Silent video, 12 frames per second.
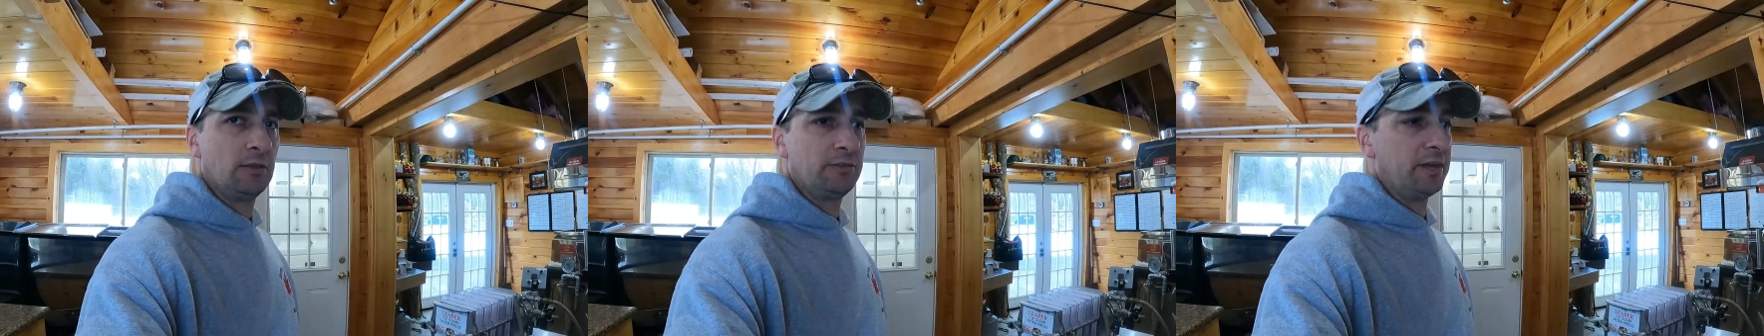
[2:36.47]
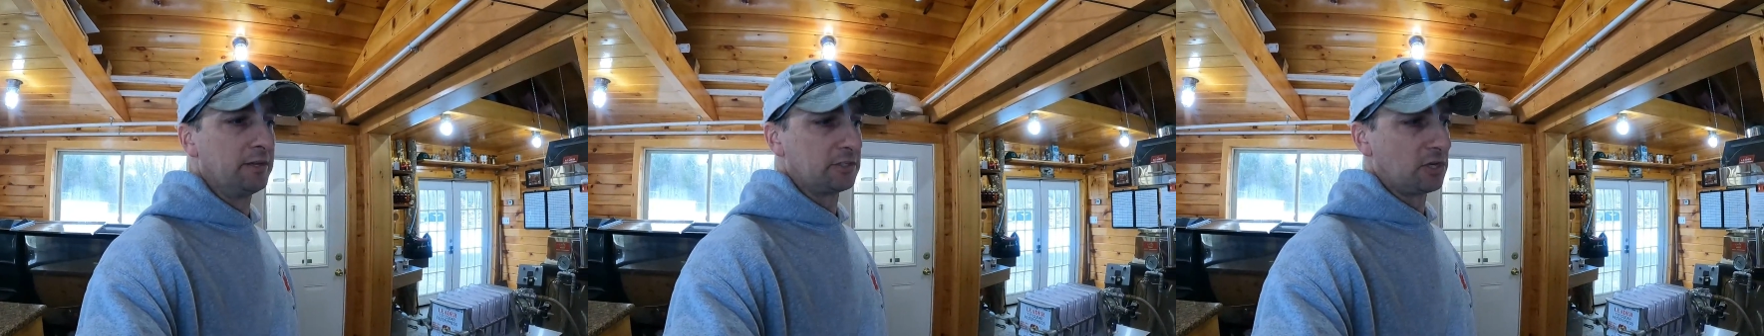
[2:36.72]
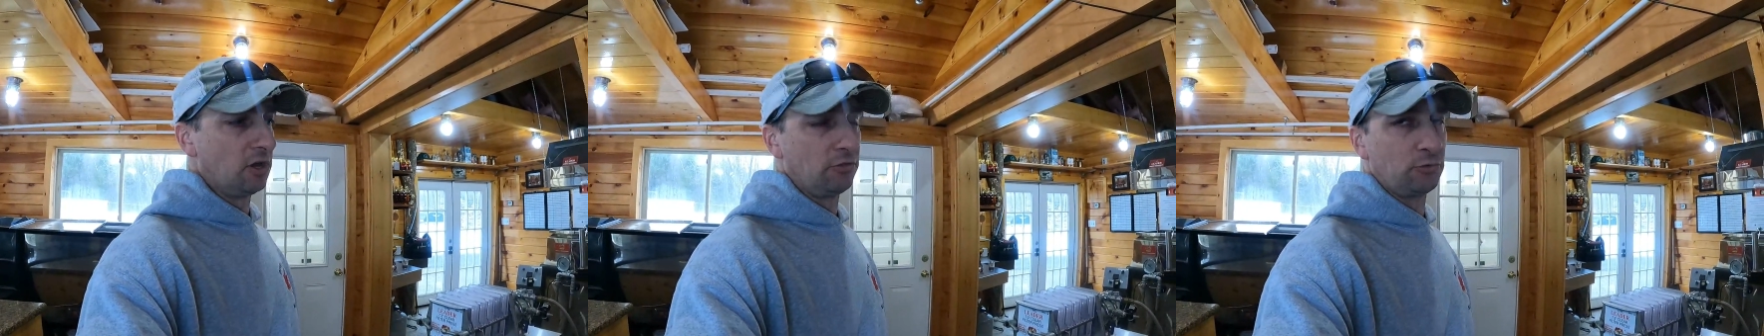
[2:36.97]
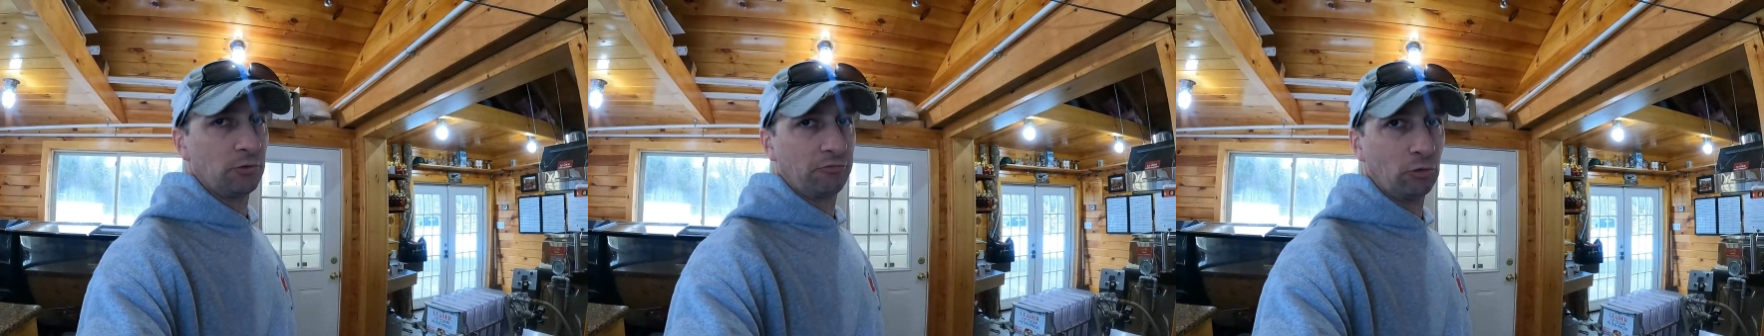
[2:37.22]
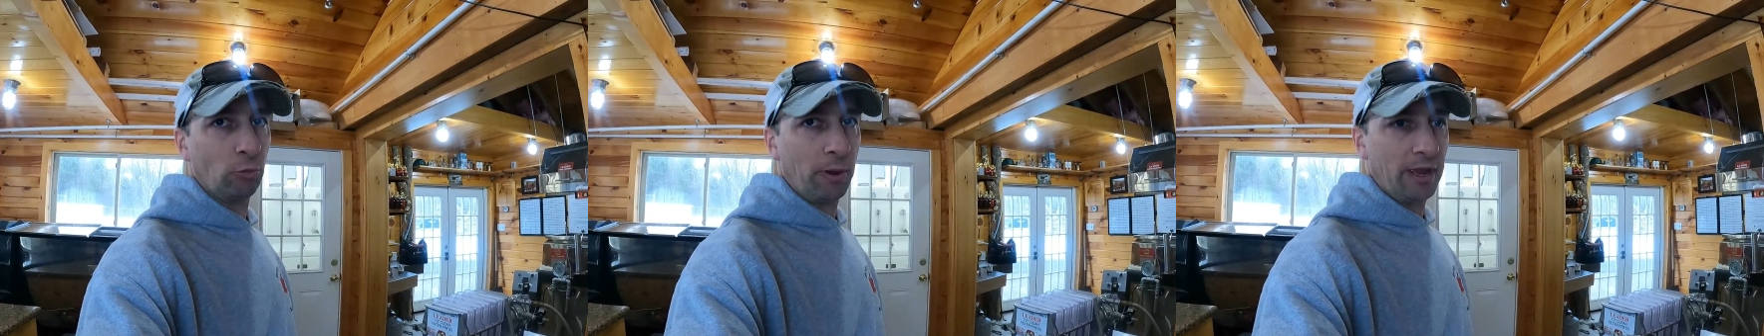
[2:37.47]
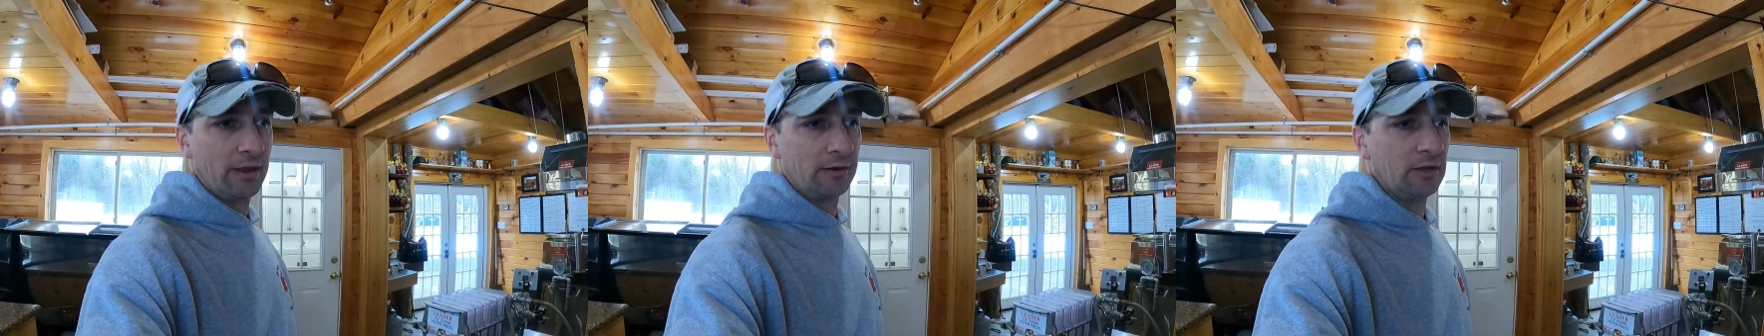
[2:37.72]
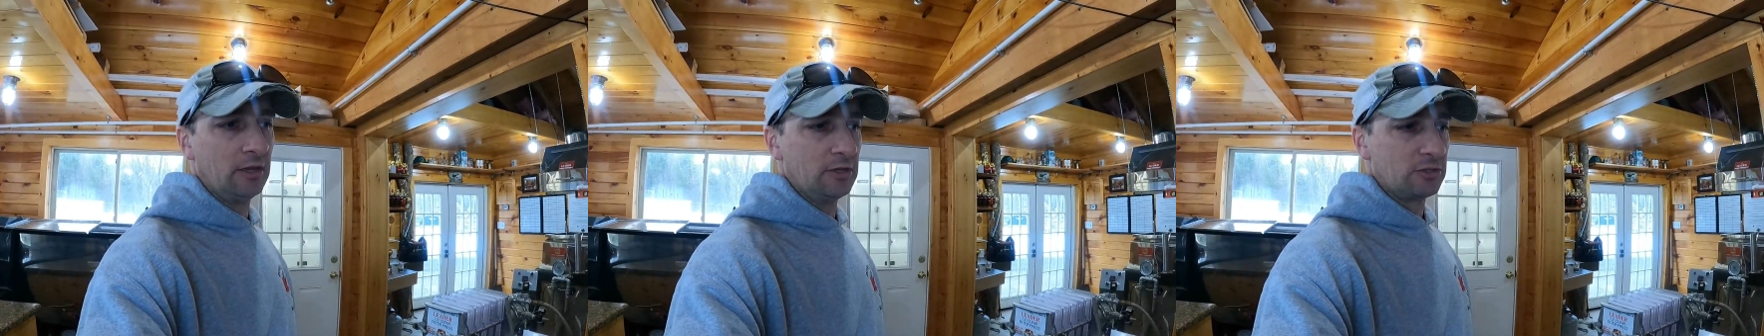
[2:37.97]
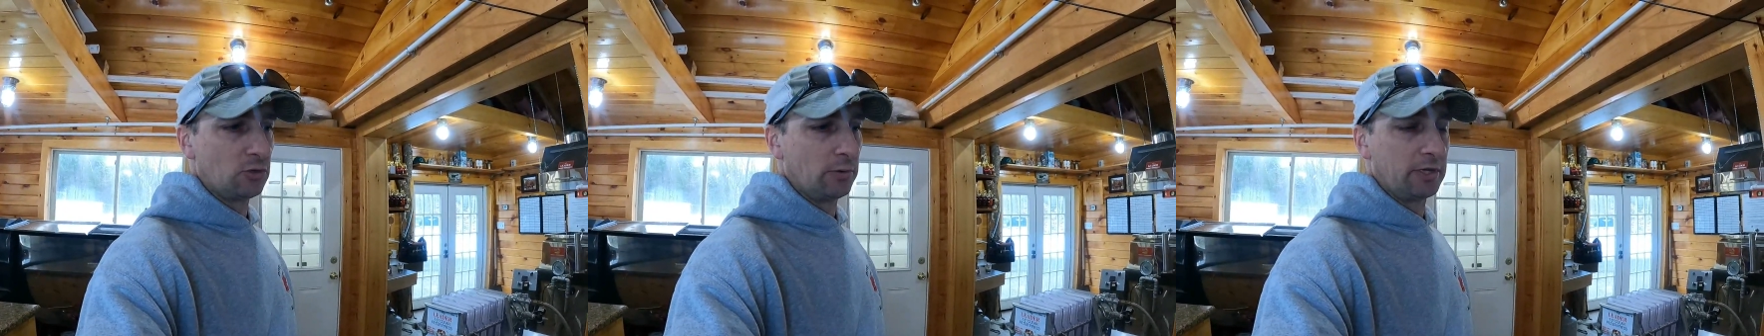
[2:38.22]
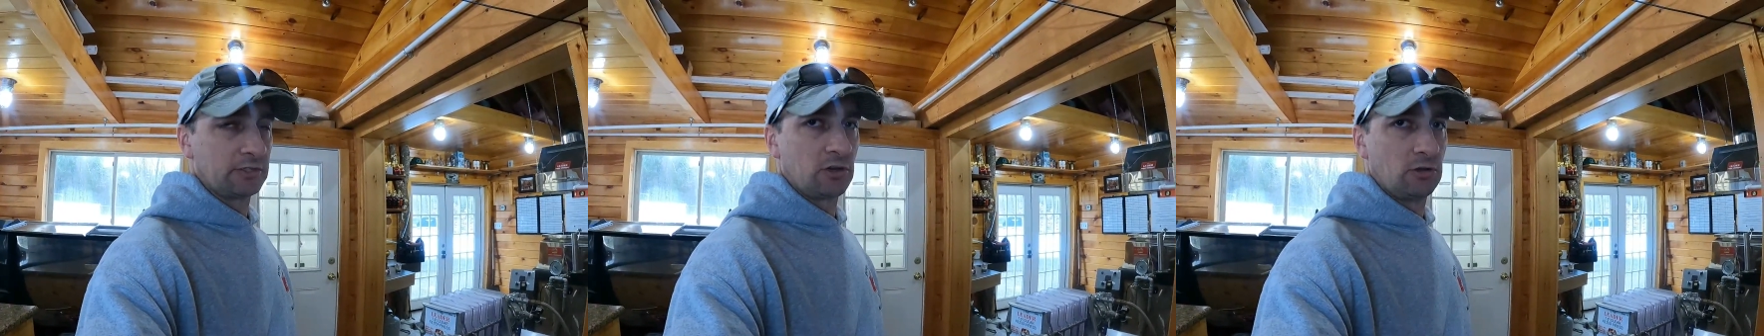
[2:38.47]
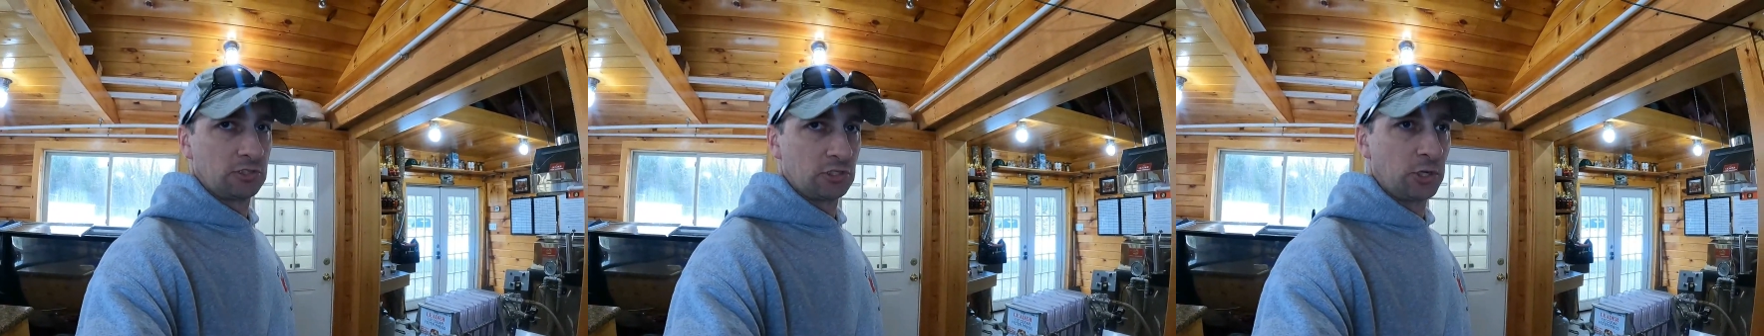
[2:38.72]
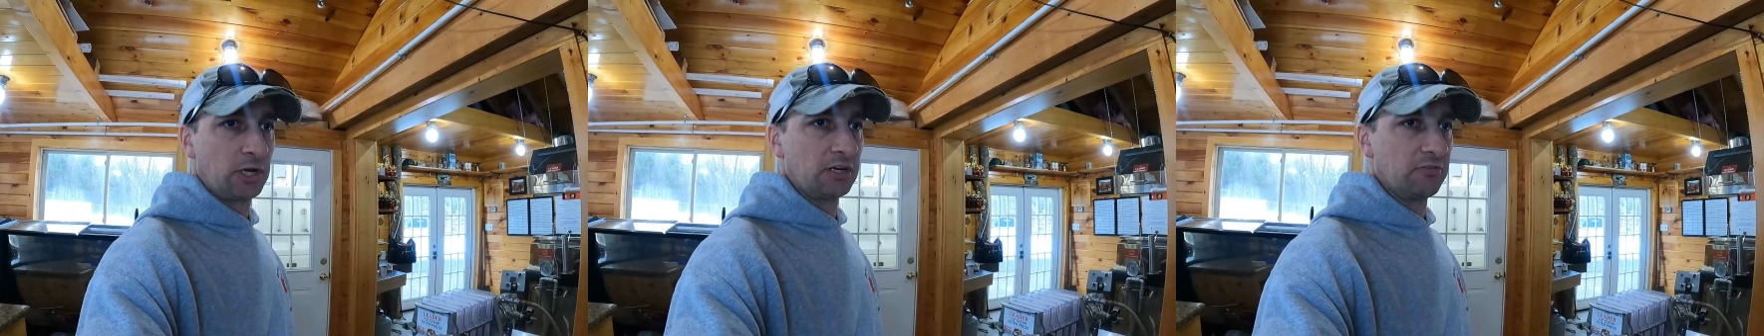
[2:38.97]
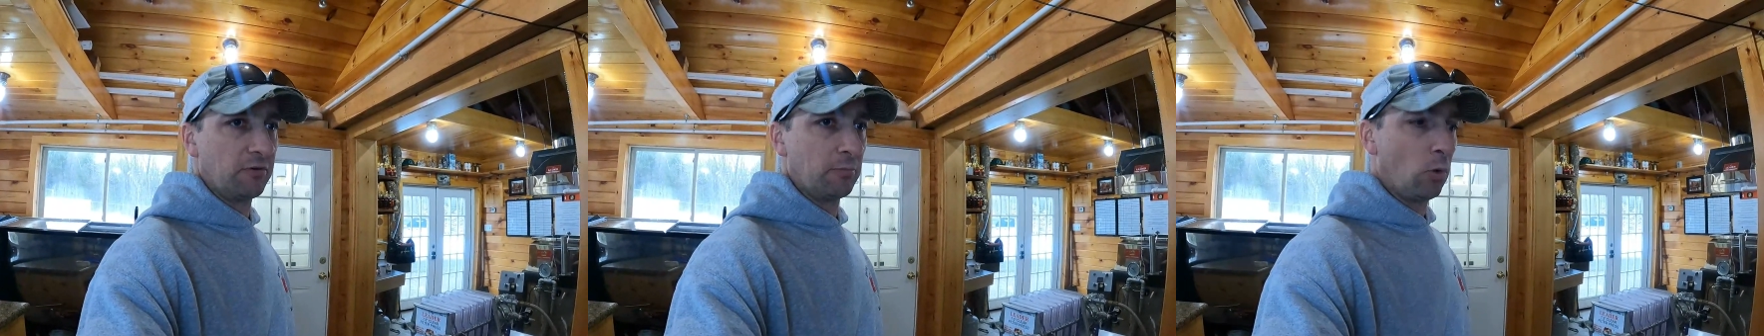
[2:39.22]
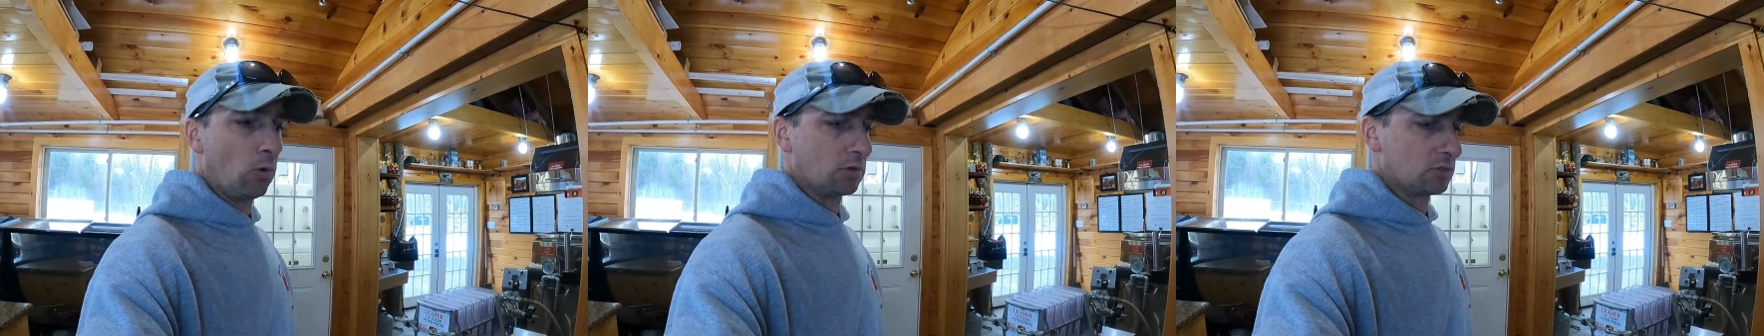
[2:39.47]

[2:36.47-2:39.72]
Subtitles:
then it's gone through the flue pan, so it gets concentrated even more.